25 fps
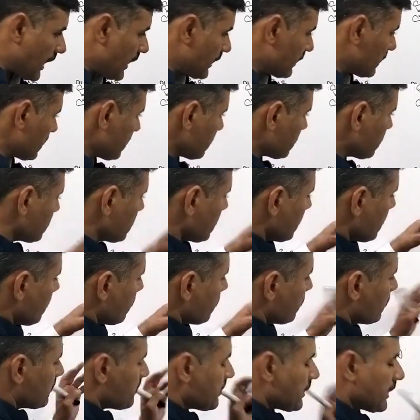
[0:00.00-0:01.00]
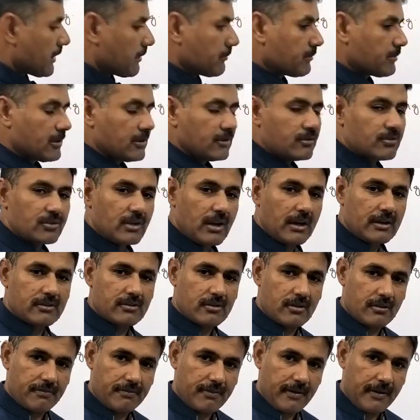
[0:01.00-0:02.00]
And this would become the
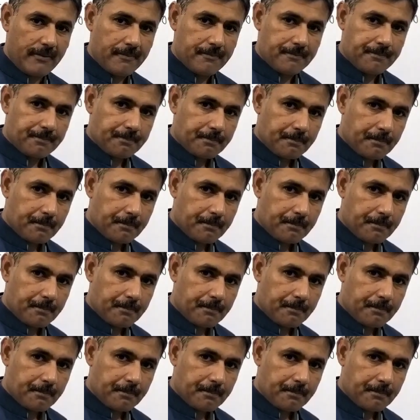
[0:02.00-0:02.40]
structure of a